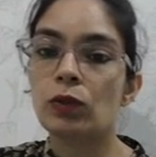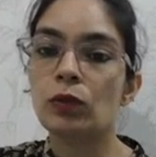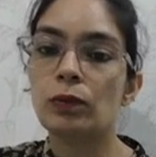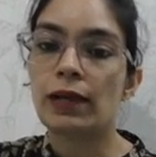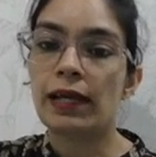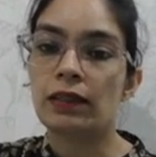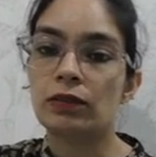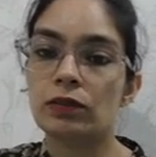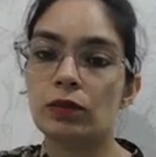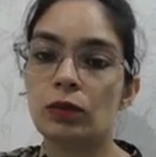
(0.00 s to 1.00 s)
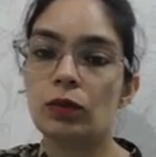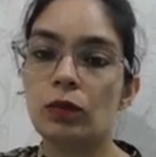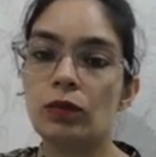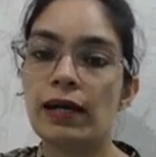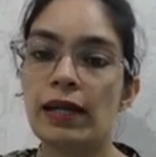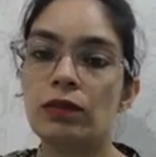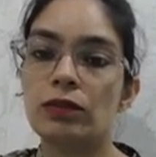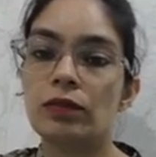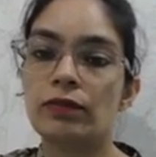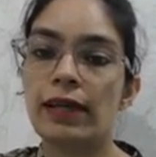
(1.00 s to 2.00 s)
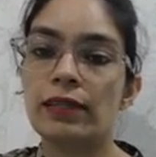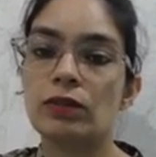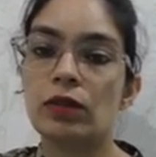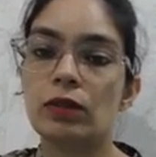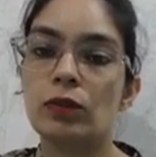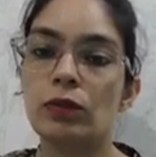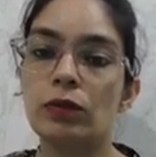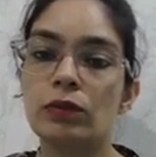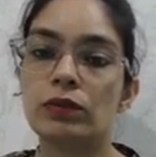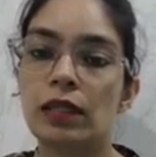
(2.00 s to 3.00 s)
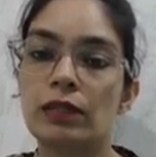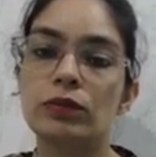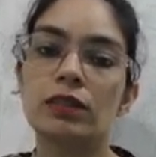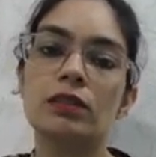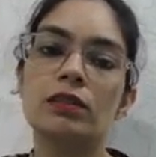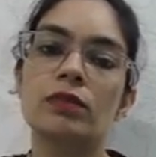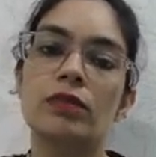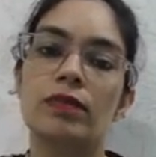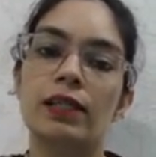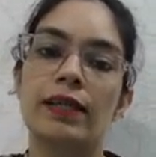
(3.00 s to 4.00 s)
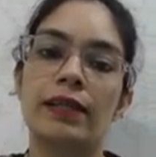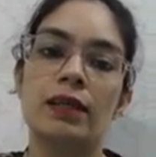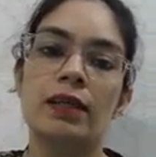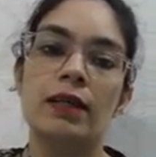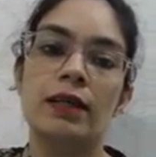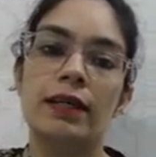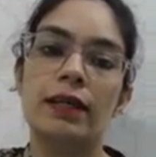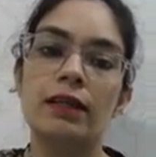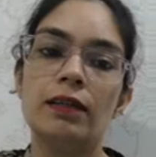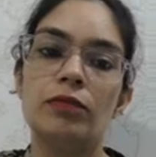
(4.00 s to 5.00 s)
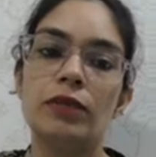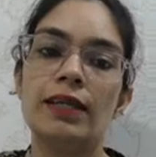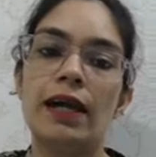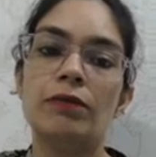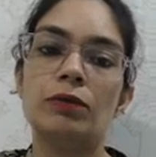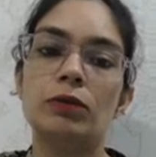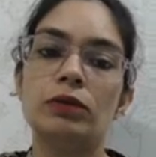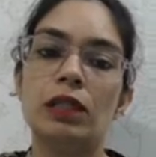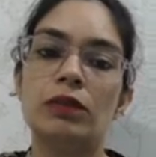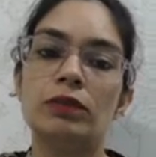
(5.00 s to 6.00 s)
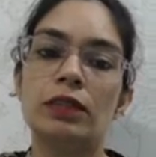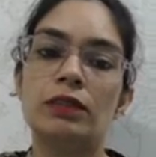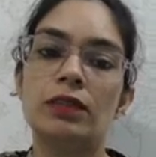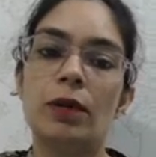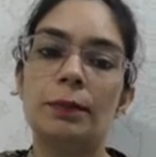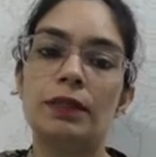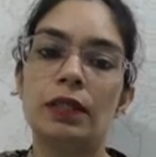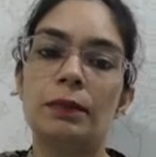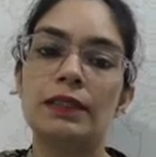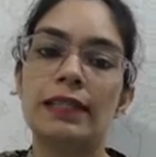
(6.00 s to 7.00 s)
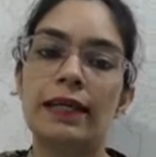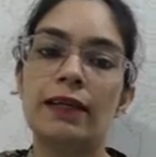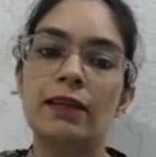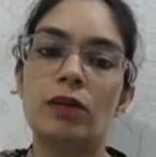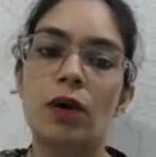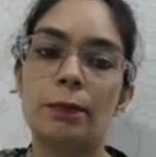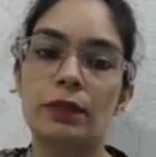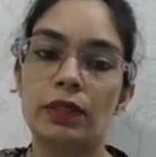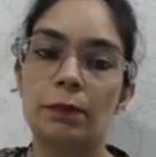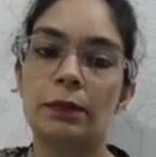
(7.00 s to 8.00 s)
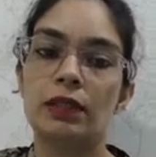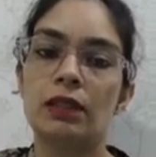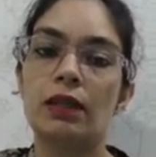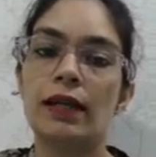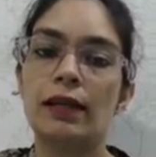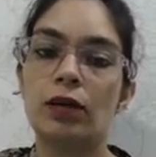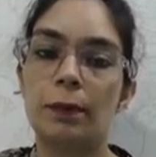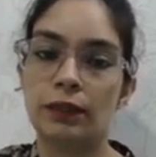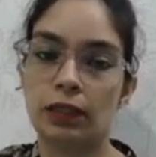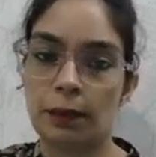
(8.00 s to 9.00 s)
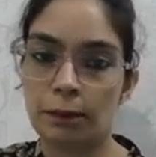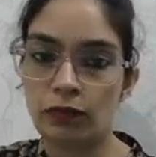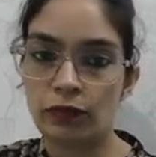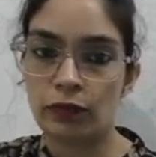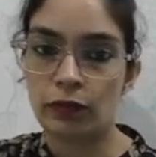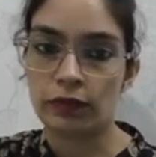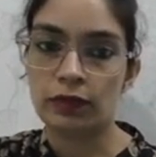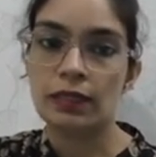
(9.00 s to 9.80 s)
Two values. So two values of x or two solutions we will get. Here we have two solutions in option number 2nd, option number 3rd and option number 4th.